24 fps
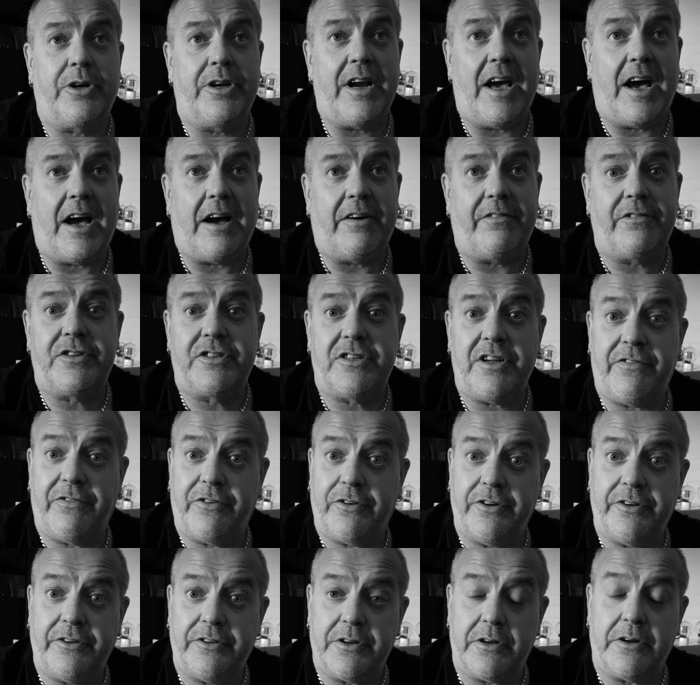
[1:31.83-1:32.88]
can have
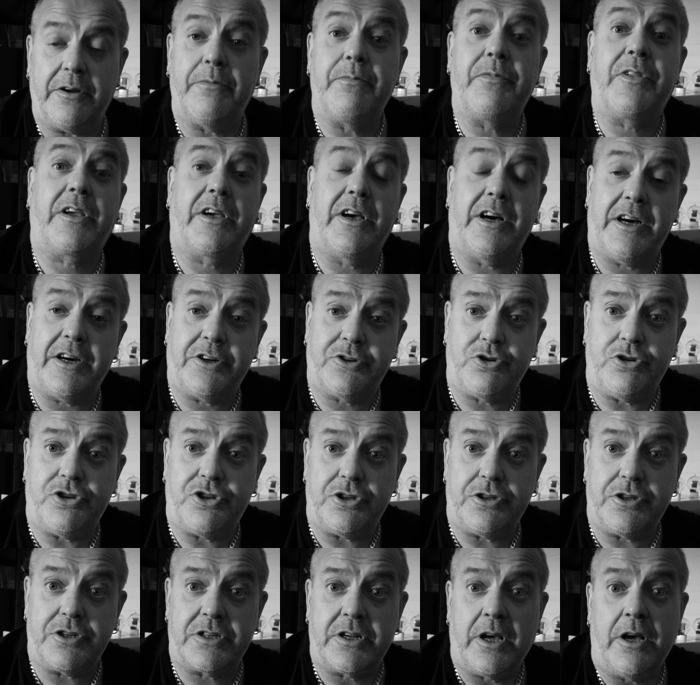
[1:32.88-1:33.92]
different
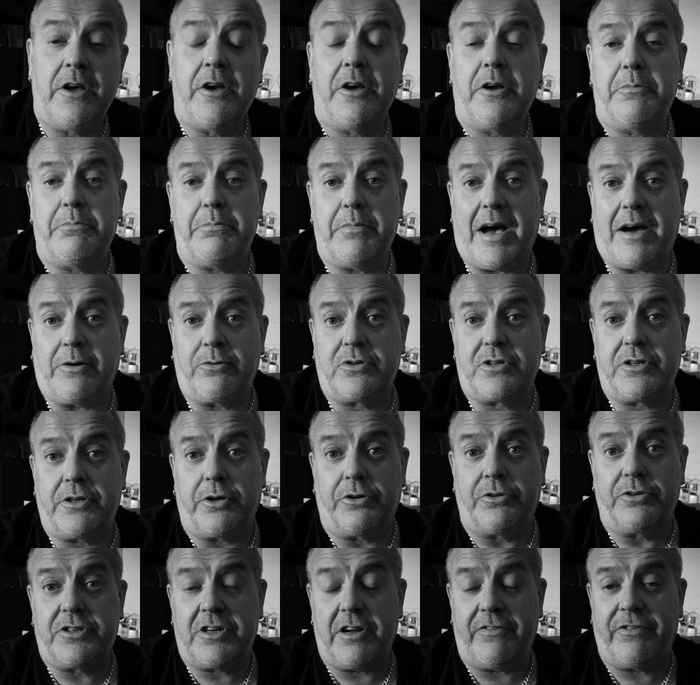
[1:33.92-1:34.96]
cartridges mounted
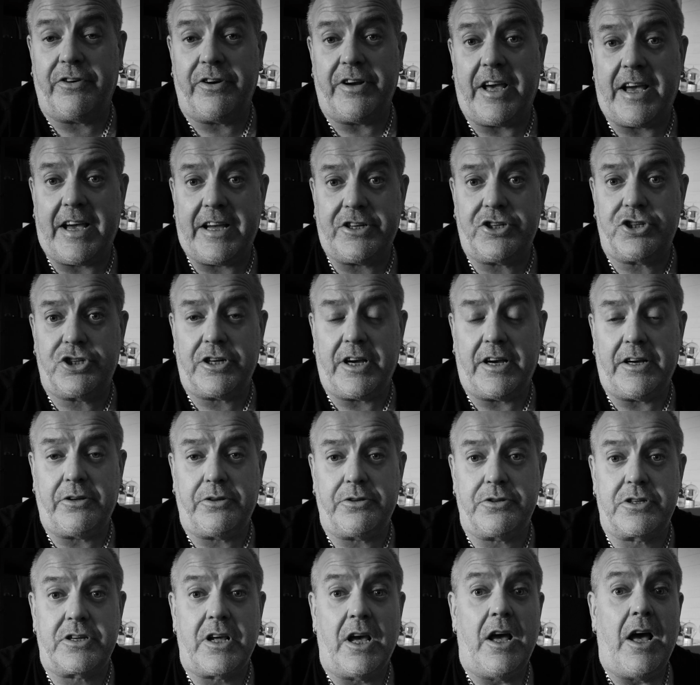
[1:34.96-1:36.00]
on different head
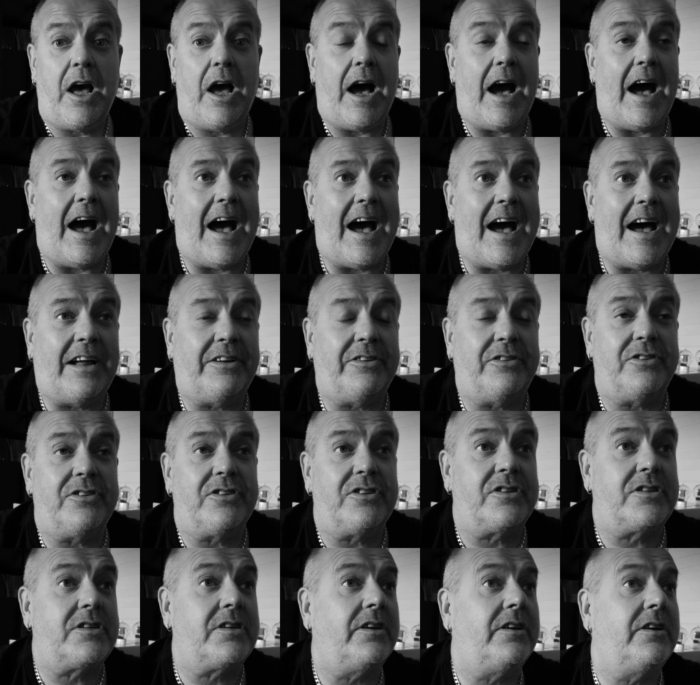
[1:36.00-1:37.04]
shells,
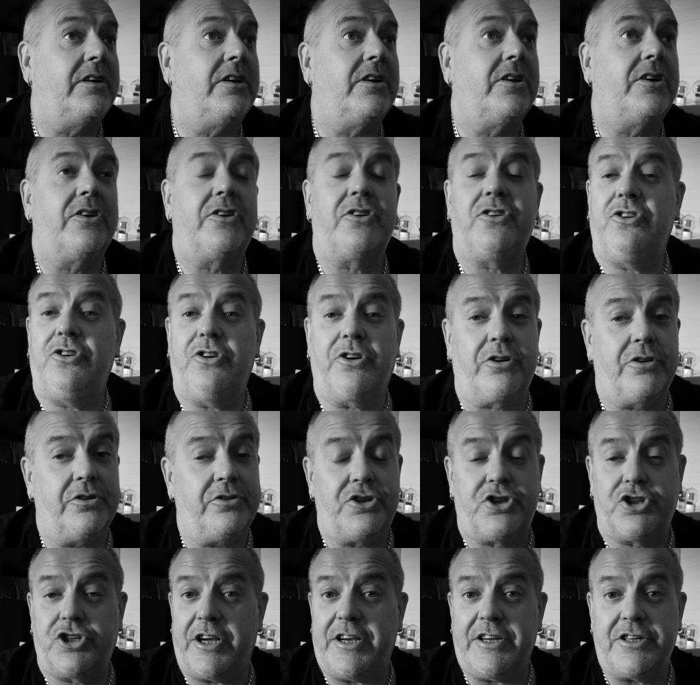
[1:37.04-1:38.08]
and you
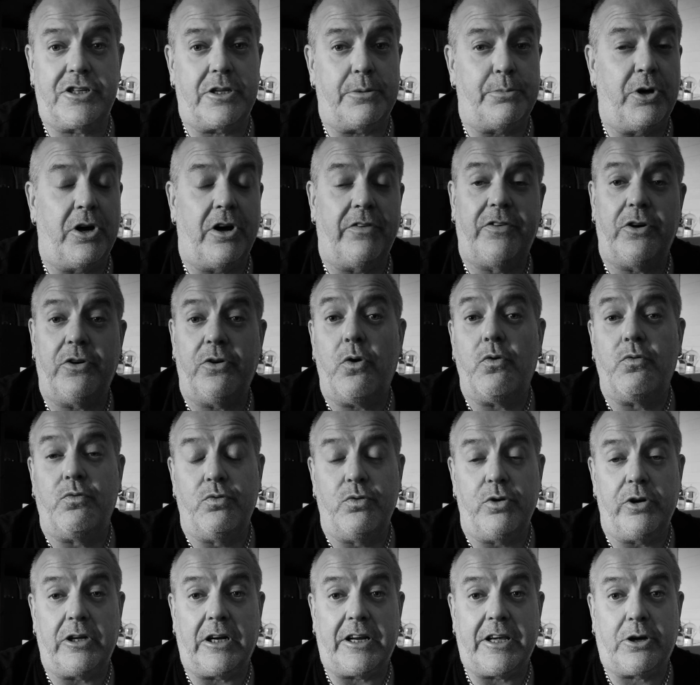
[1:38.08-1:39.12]
can change them over
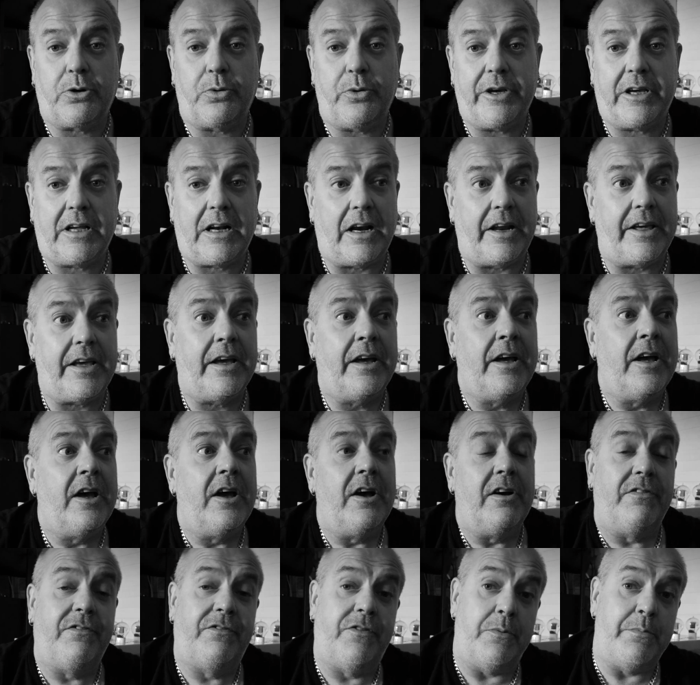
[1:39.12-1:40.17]
really quickly.
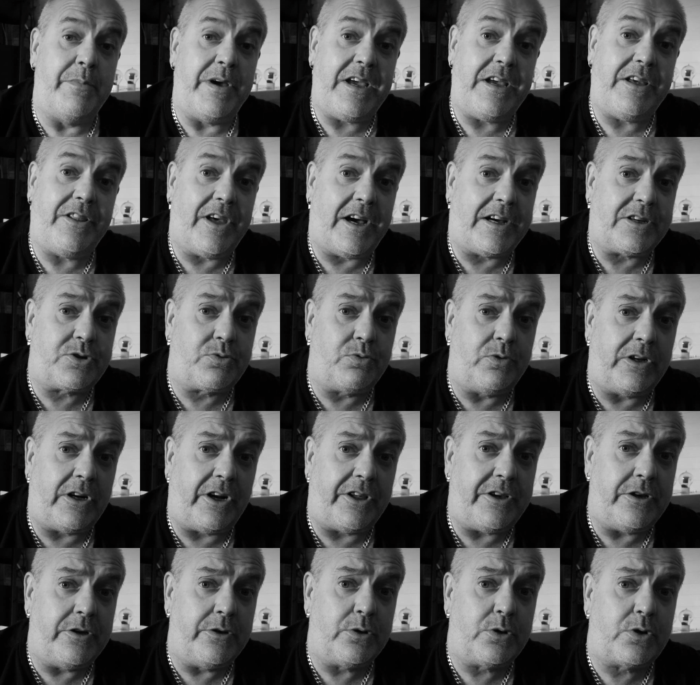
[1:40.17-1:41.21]
For me, that's
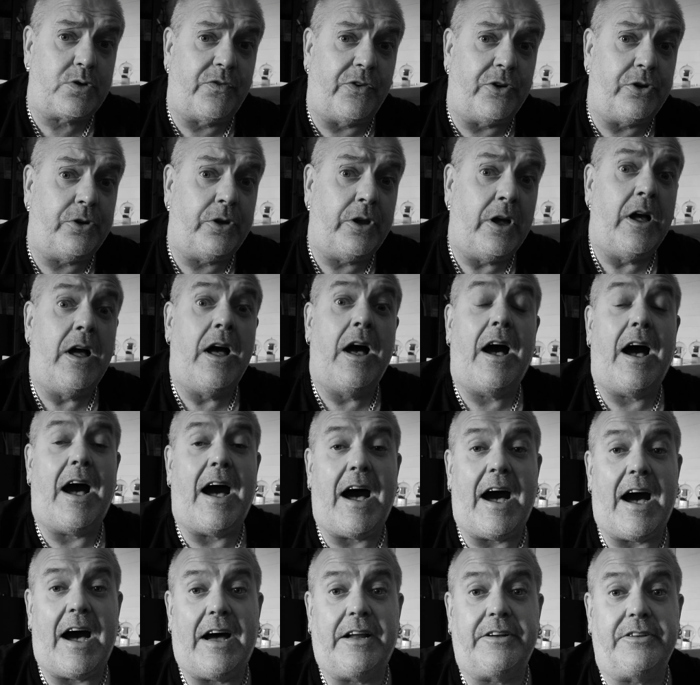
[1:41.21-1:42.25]
really useful,
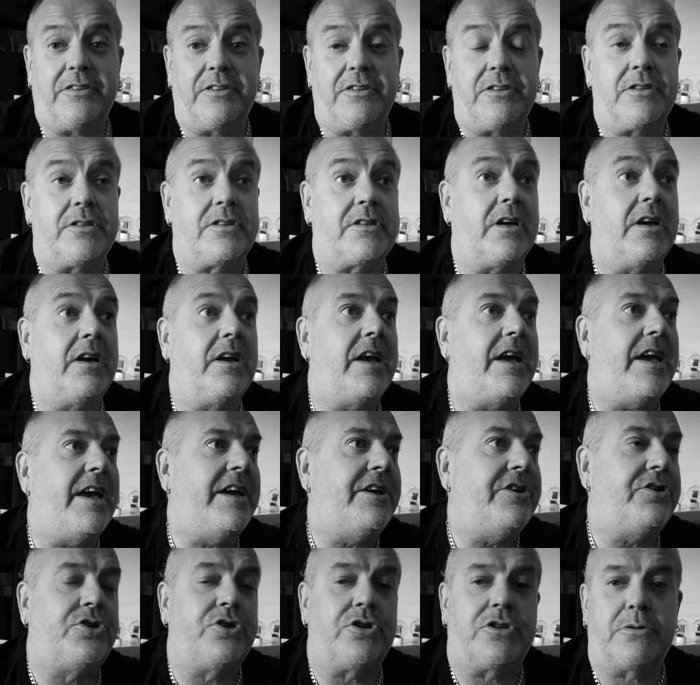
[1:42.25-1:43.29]
and
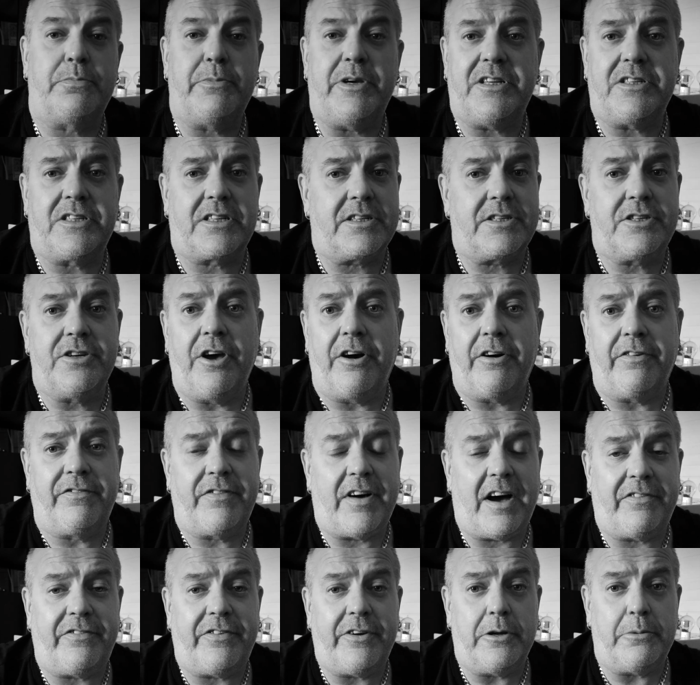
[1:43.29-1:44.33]
it just means there's no
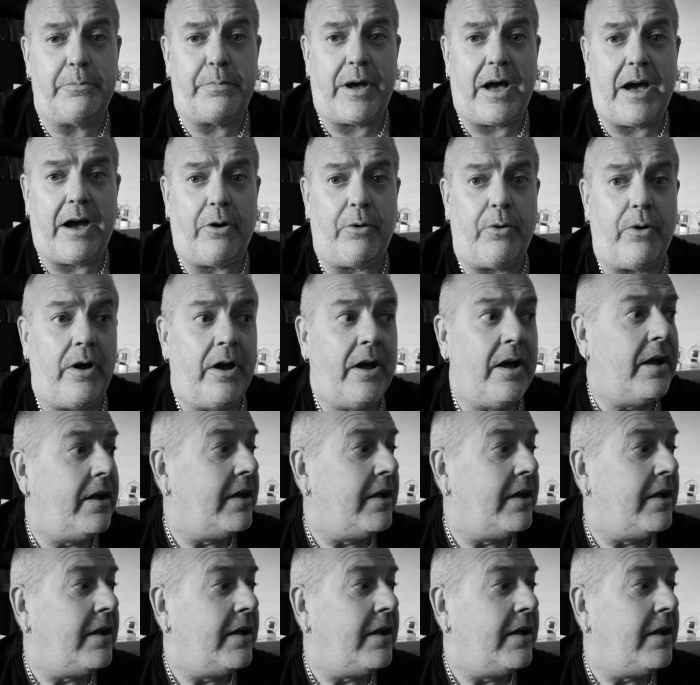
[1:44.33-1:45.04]
faffing about